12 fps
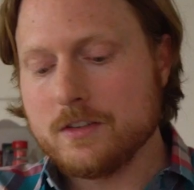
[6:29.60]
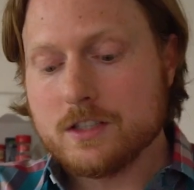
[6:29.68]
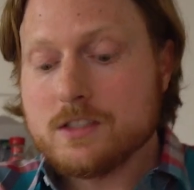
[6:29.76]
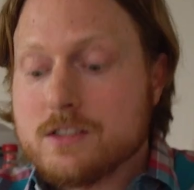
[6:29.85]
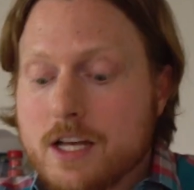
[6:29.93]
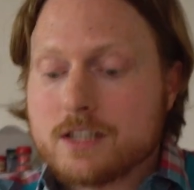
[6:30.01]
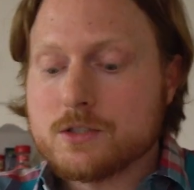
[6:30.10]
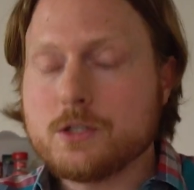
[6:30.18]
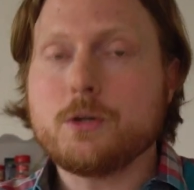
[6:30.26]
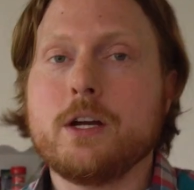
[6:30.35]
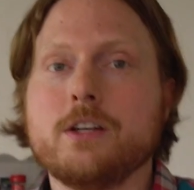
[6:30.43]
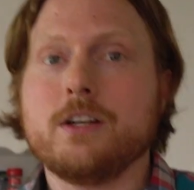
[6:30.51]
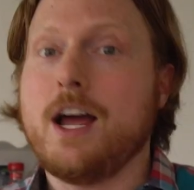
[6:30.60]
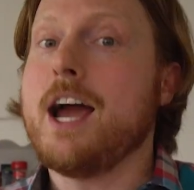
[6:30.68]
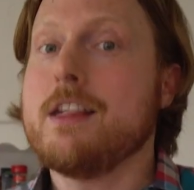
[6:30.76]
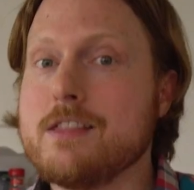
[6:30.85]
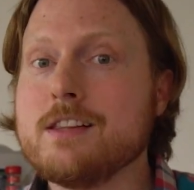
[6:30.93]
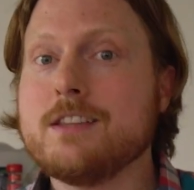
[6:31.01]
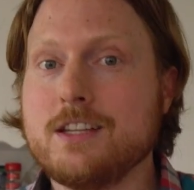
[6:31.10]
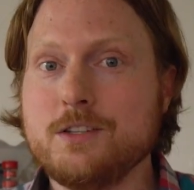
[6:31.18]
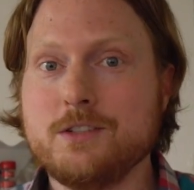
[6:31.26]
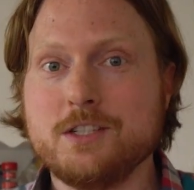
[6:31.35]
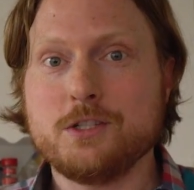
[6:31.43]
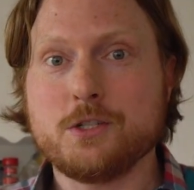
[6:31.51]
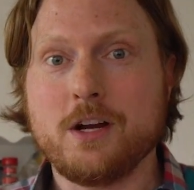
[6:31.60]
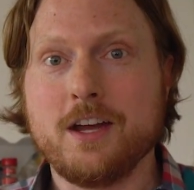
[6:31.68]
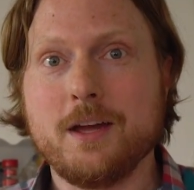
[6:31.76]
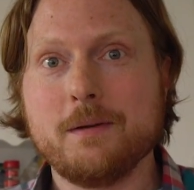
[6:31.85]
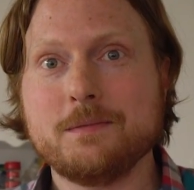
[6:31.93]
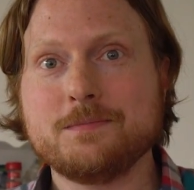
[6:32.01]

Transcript: This is actually quite good. I think that you need to try it.